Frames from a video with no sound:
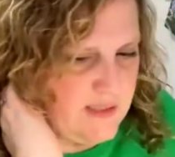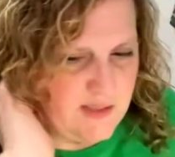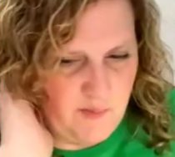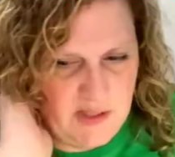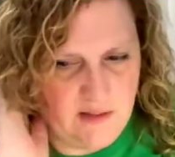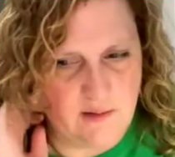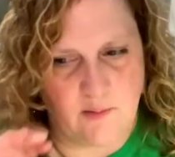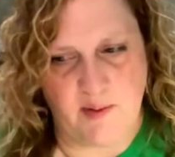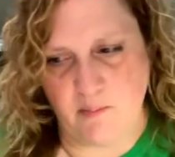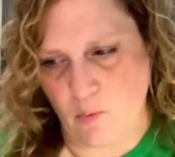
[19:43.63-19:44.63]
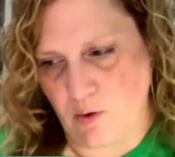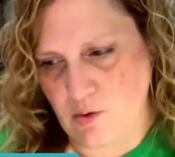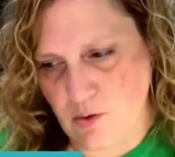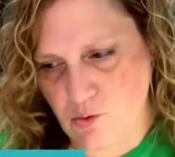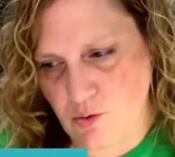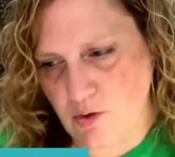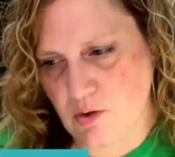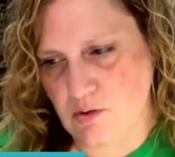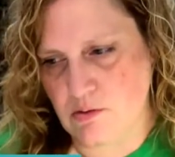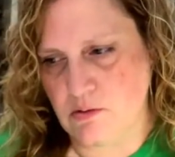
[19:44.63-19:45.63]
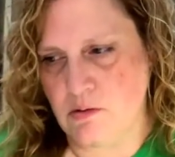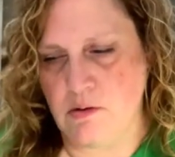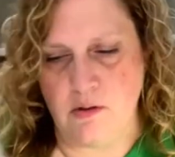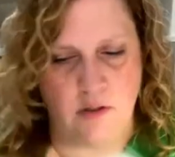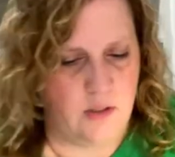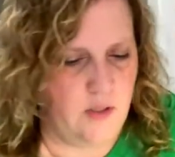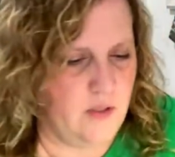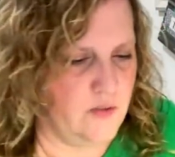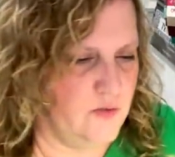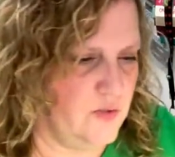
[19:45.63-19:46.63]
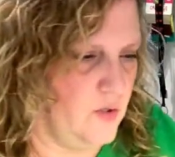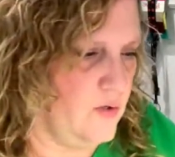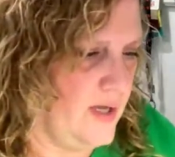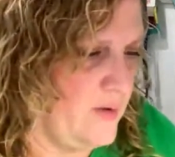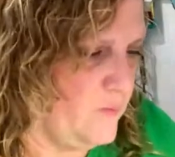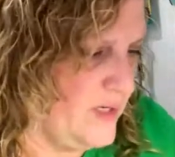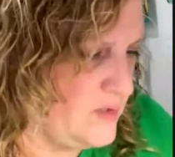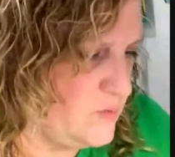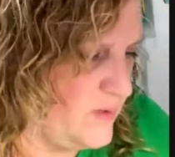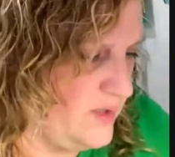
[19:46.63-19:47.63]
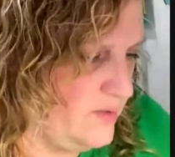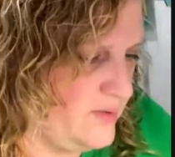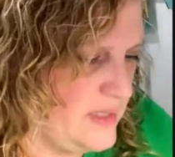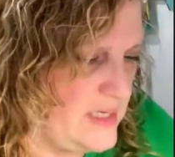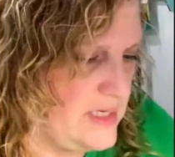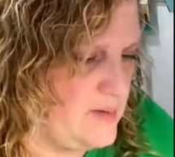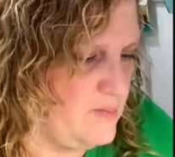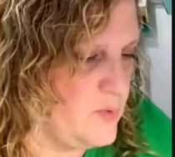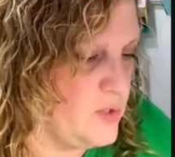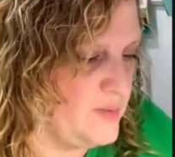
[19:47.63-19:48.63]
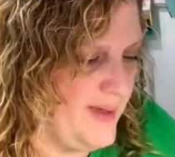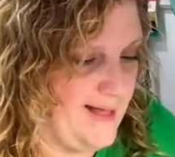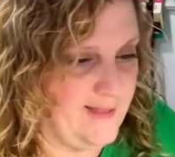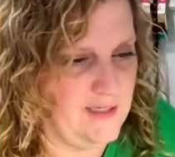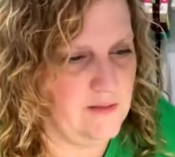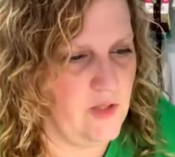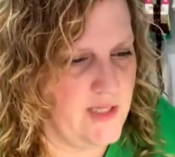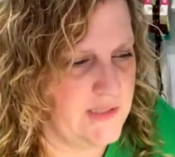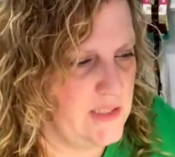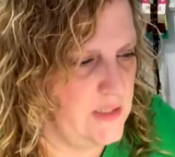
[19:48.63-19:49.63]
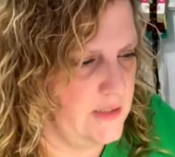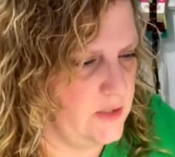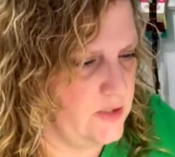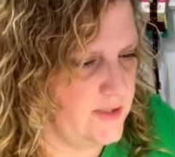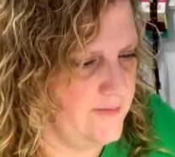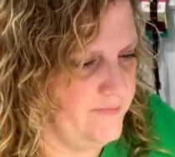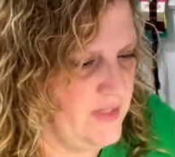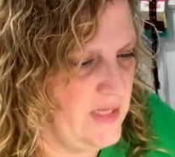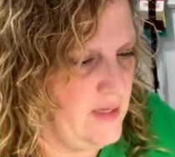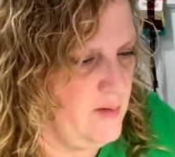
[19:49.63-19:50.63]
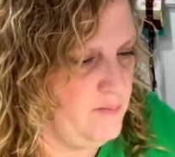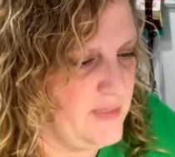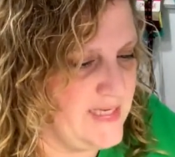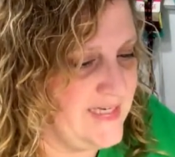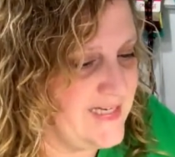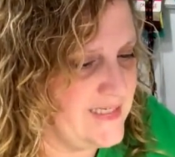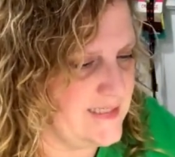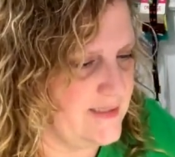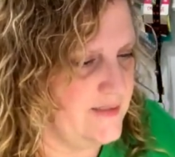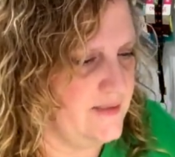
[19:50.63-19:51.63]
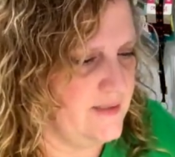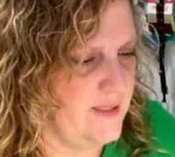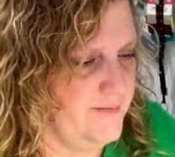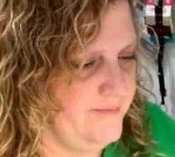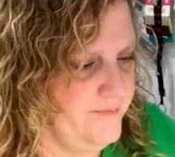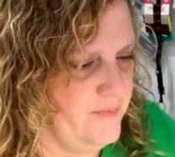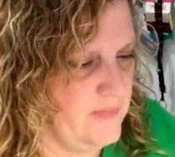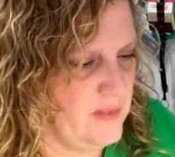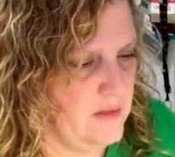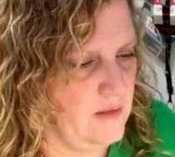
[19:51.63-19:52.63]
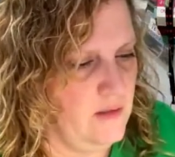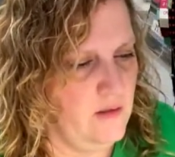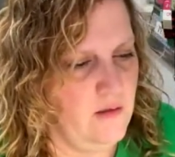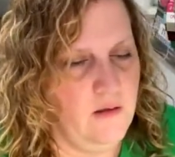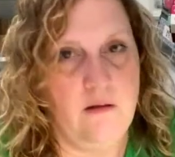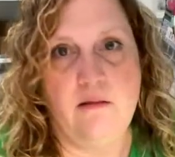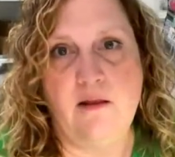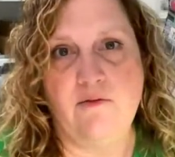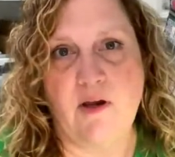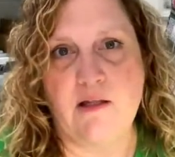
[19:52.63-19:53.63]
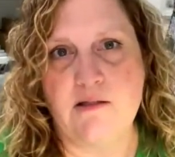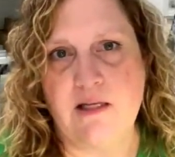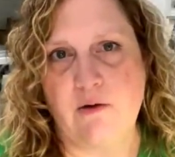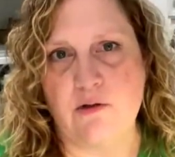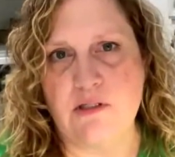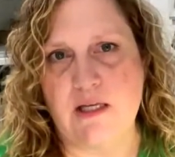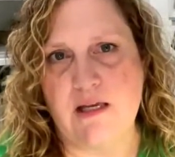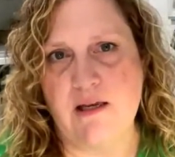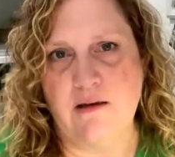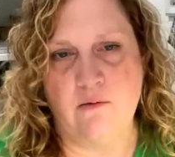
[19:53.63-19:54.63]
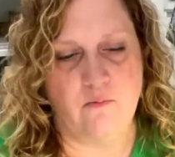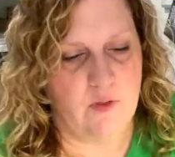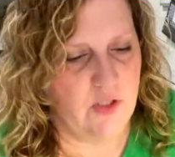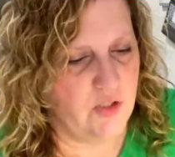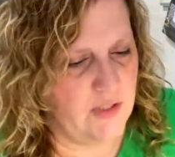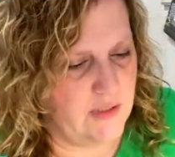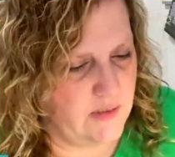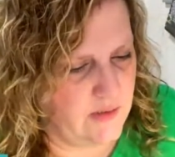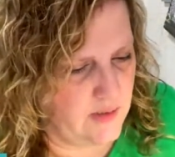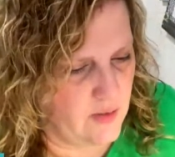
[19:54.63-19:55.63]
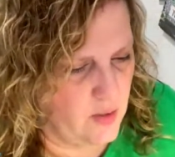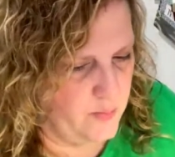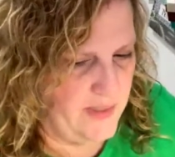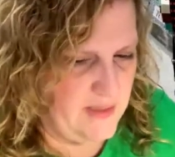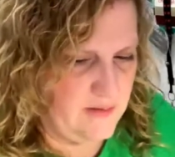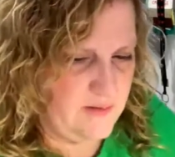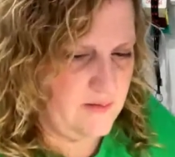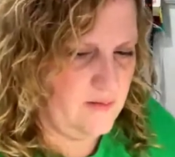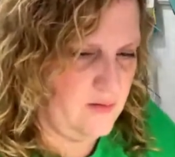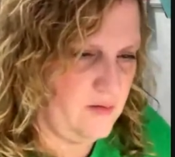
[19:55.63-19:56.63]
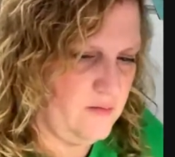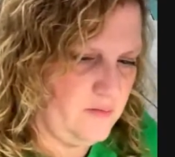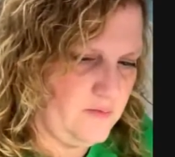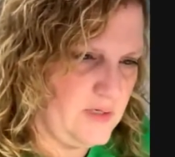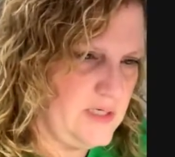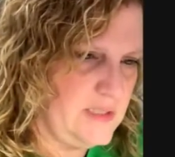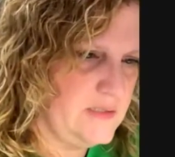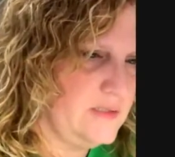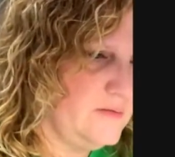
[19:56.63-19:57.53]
something a little bit more neutral. So I went with the Moody Palette Glossy Dots because they've got Secret Sea, which is the card base. All right.